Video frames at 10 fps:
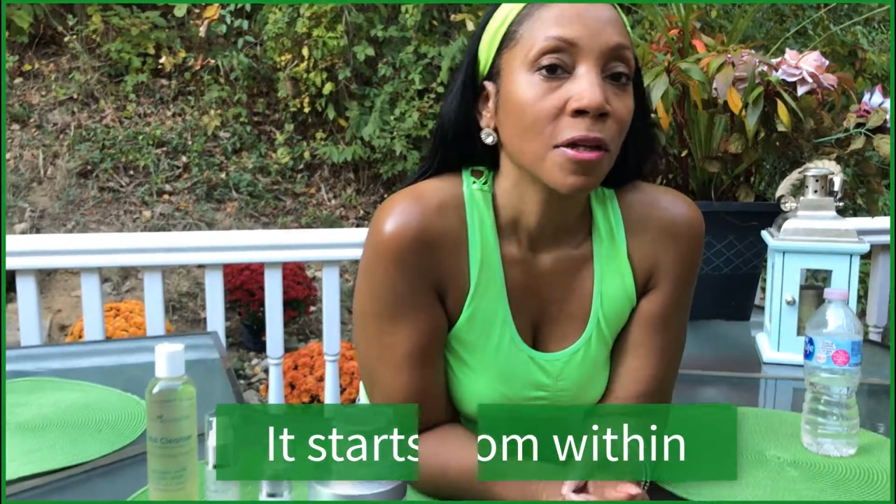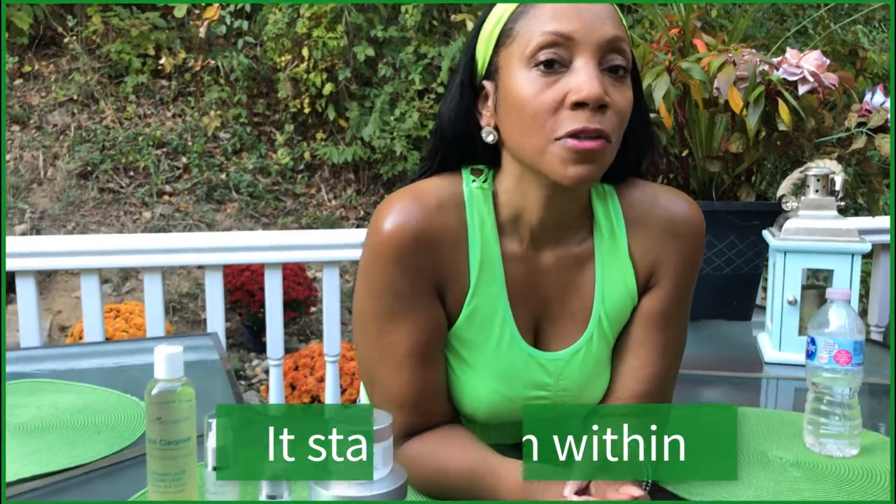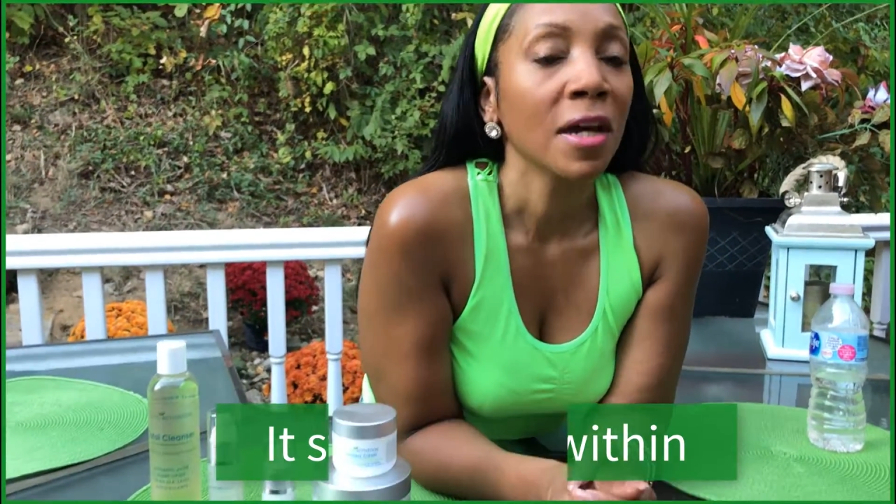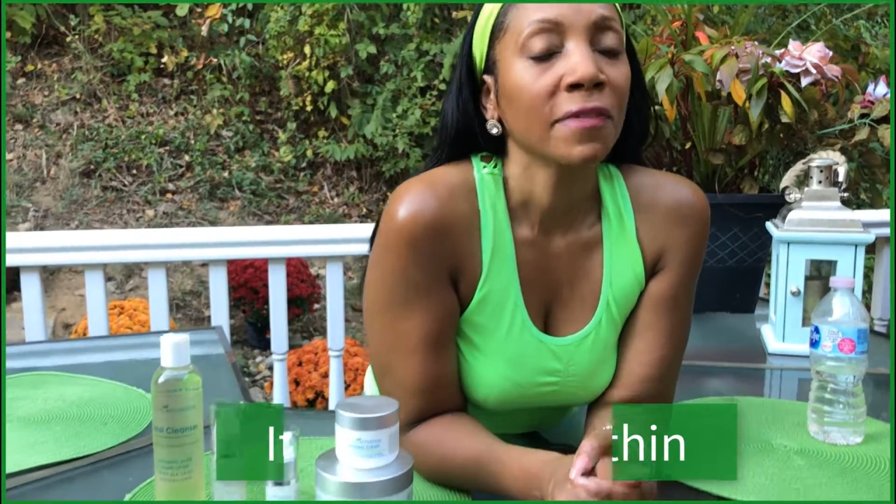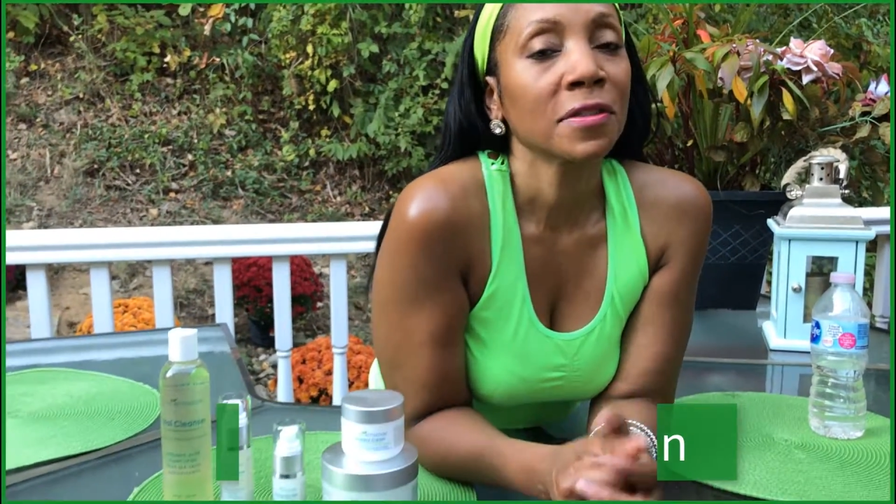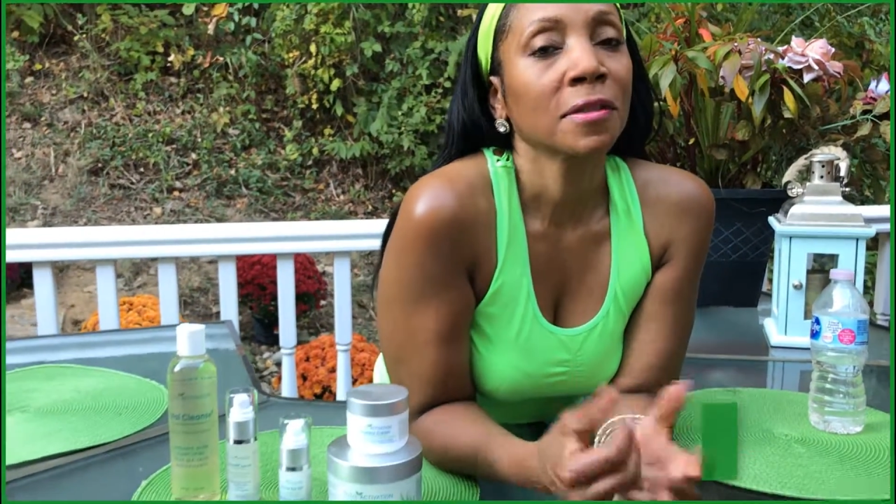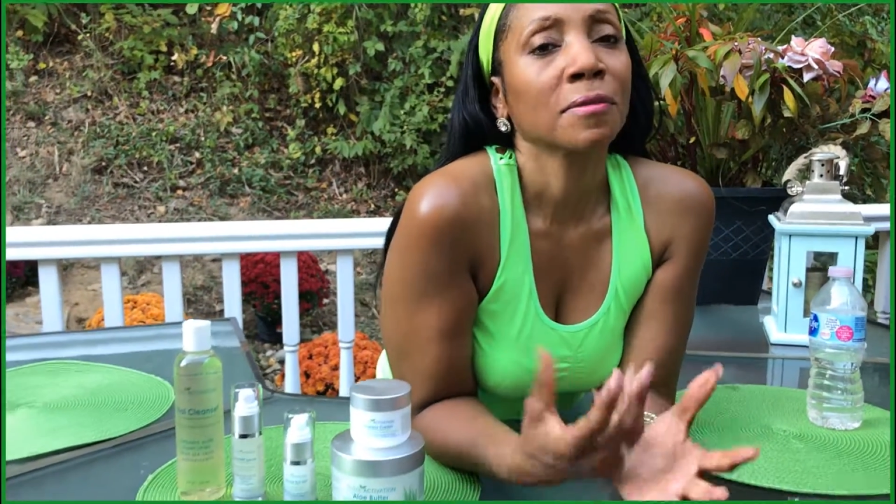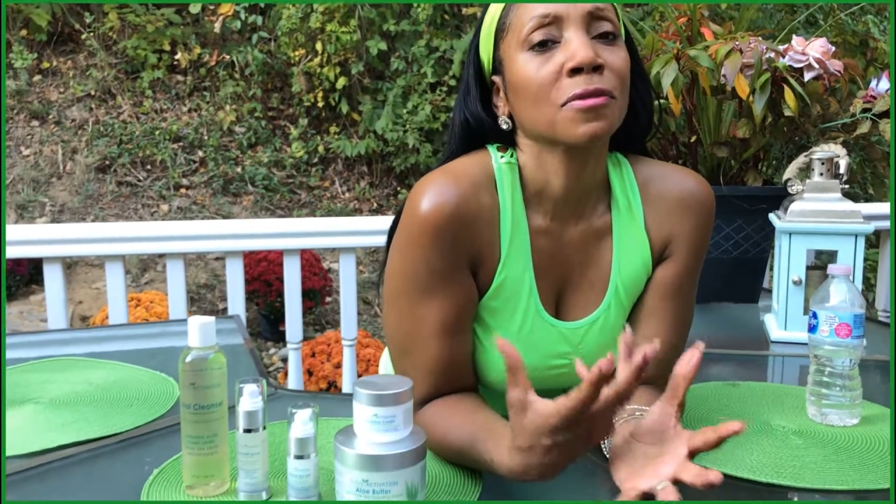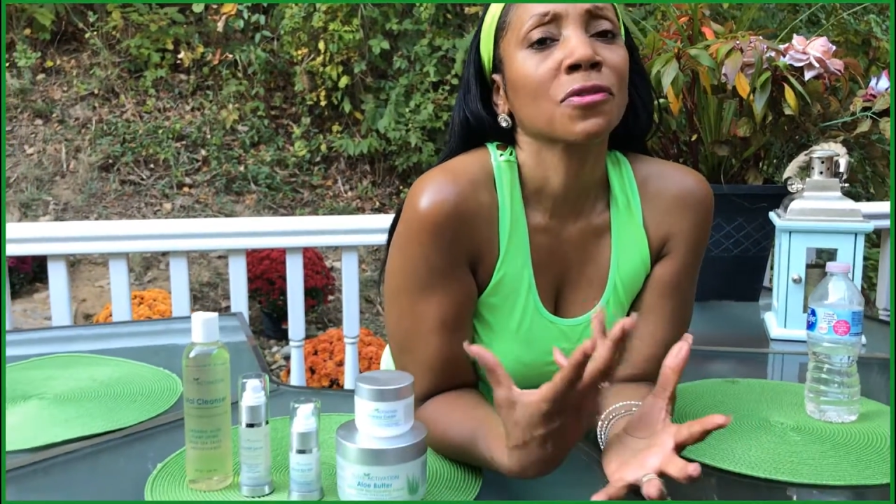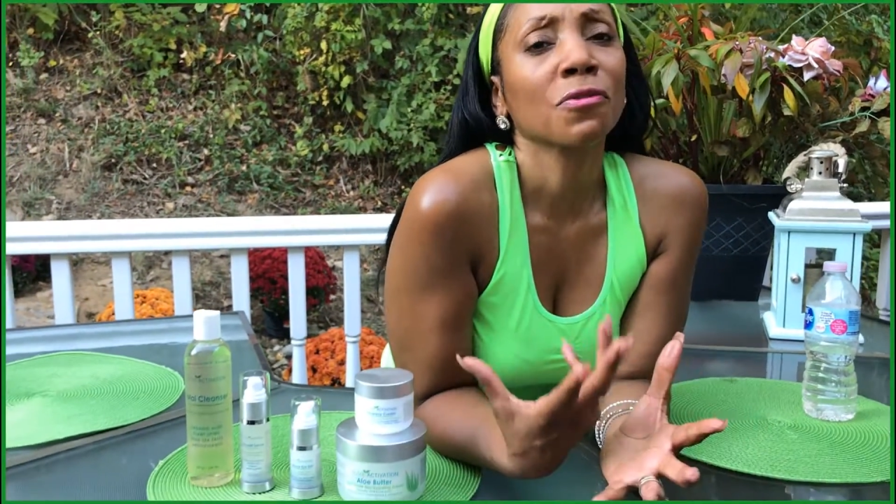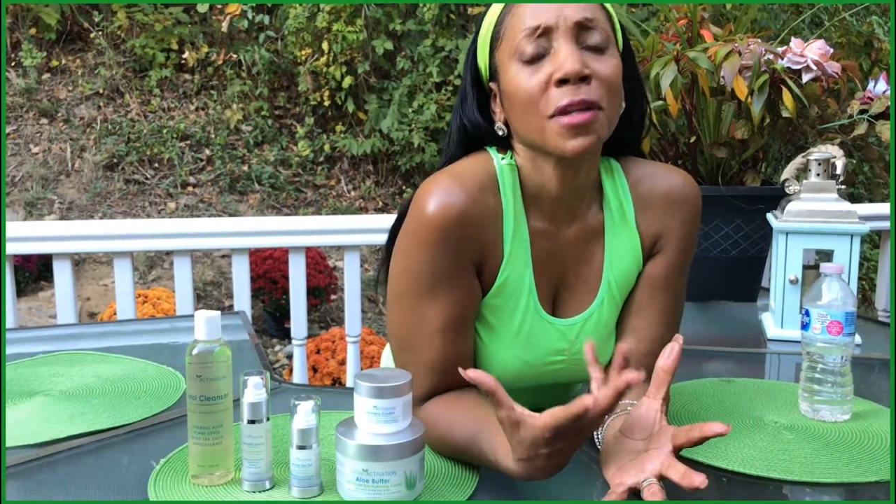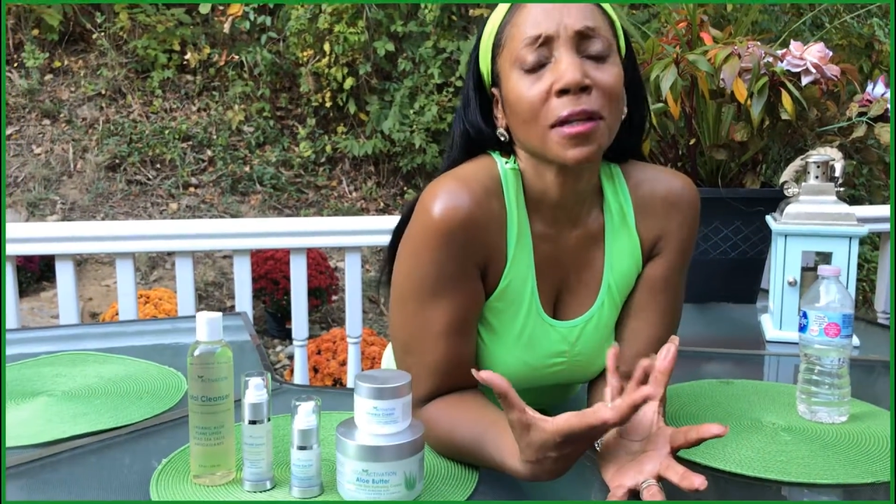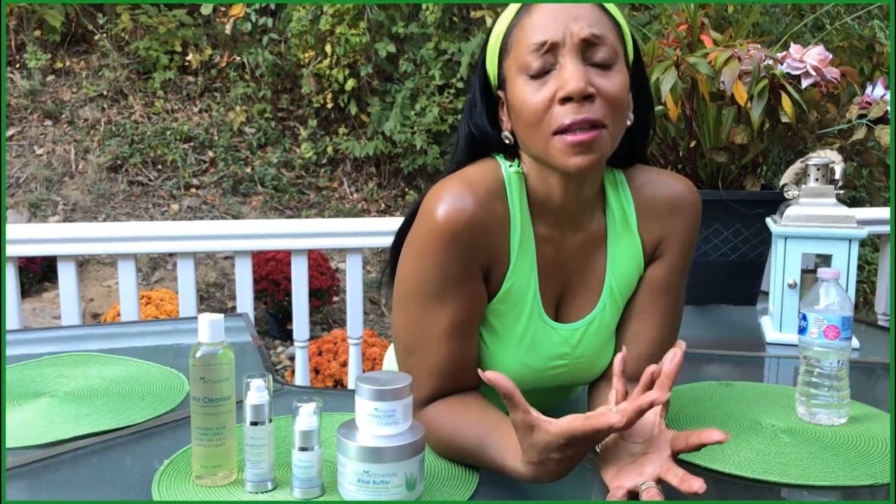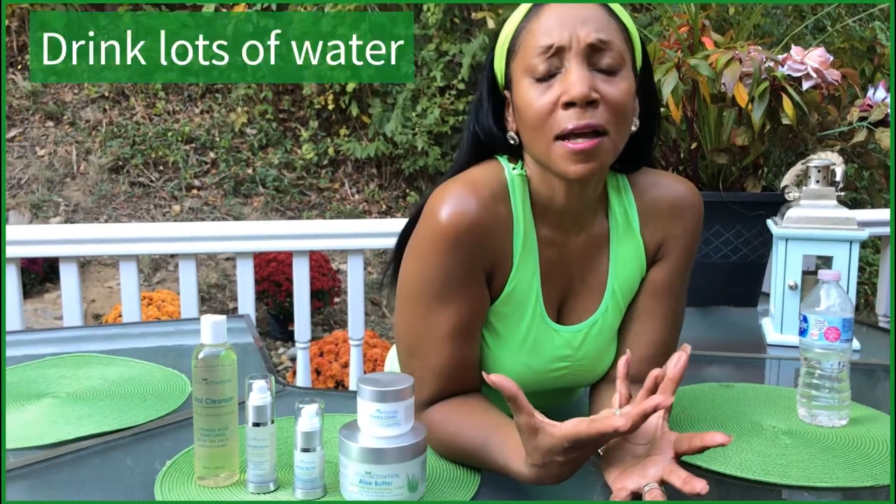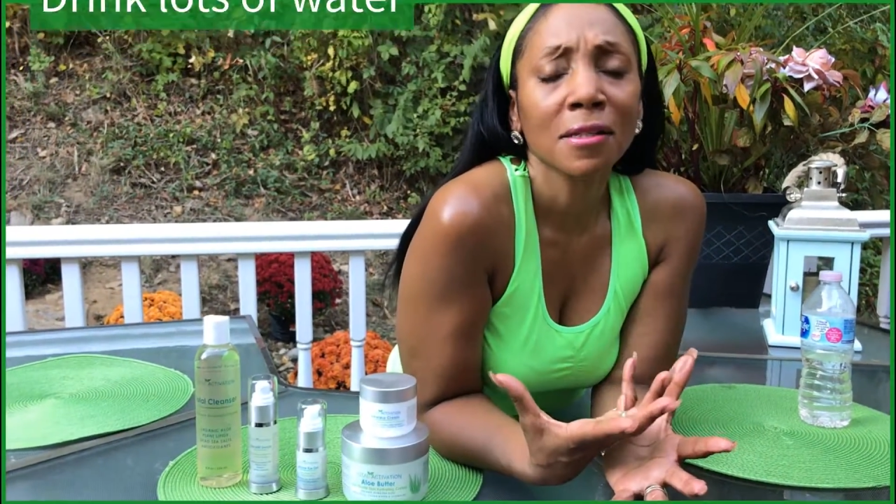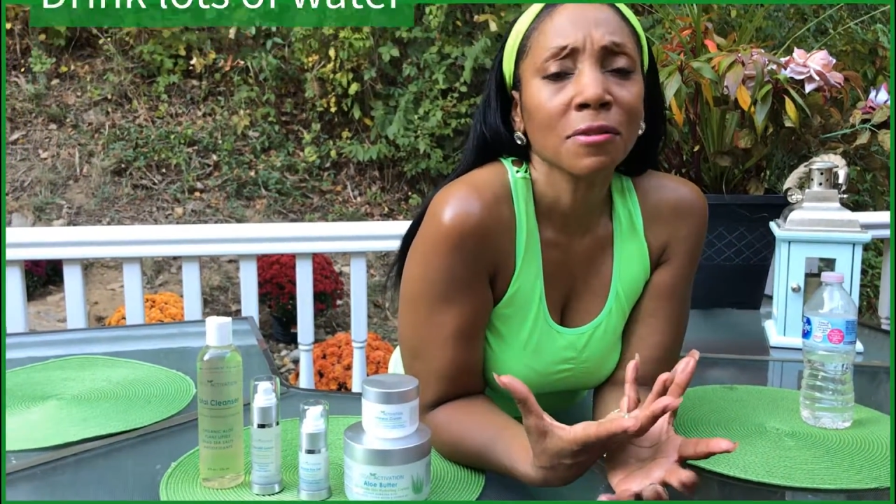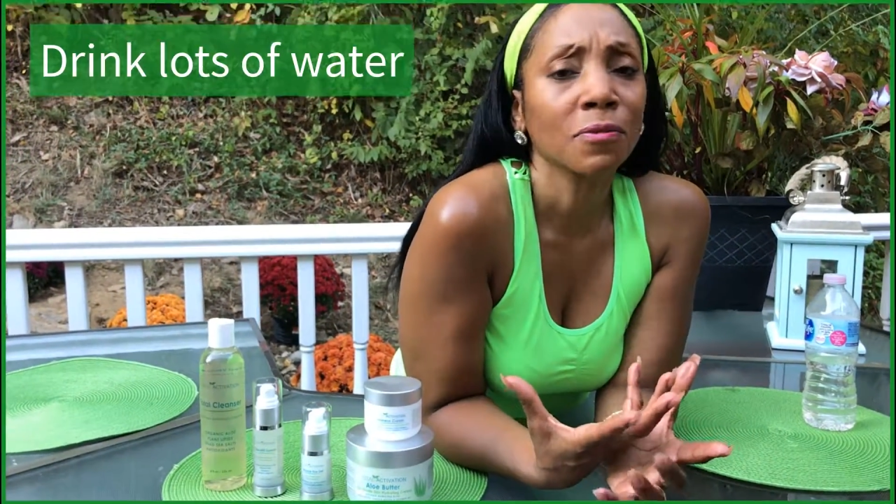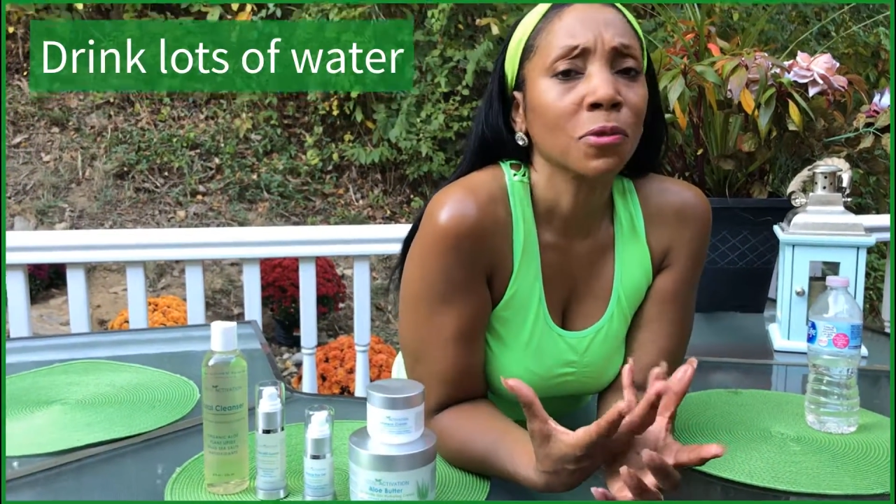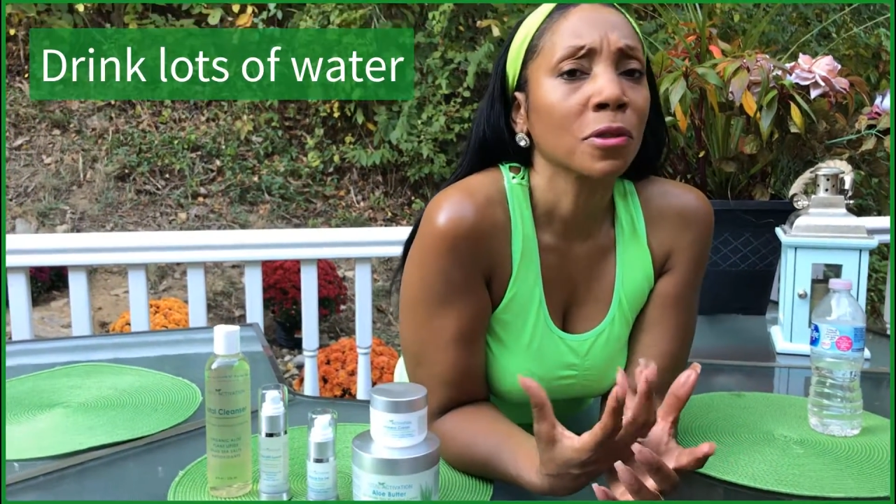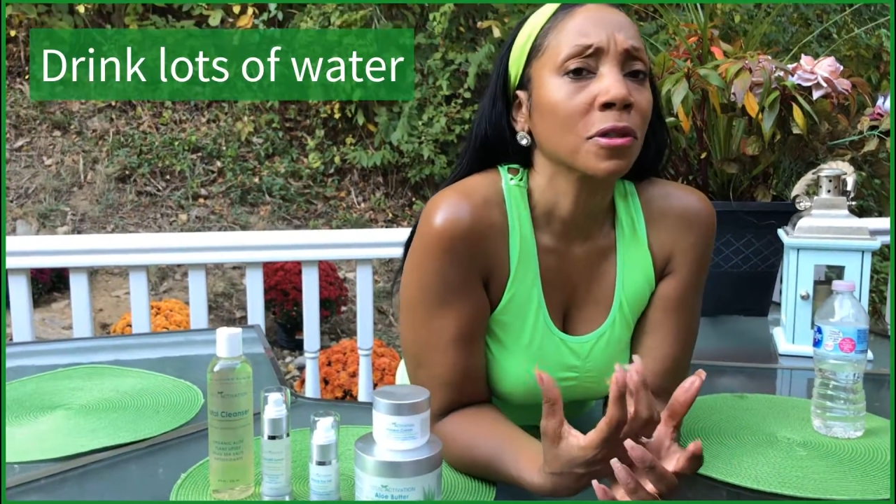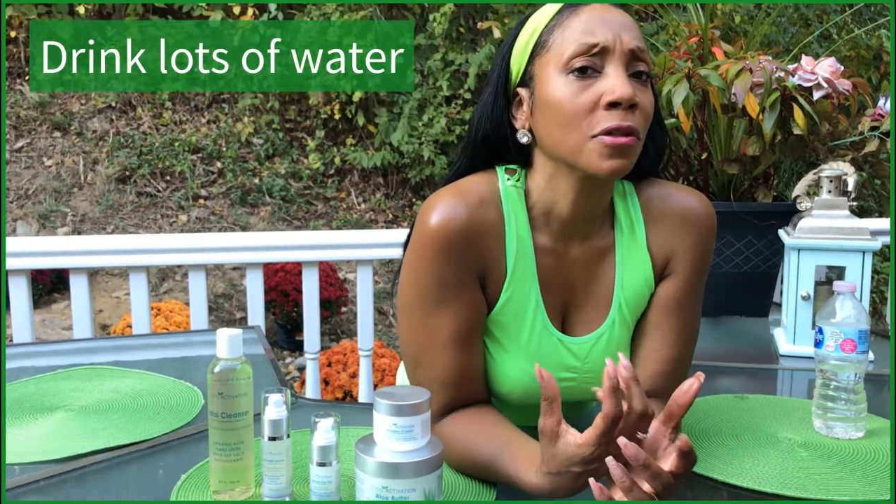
You have to drink lots of water.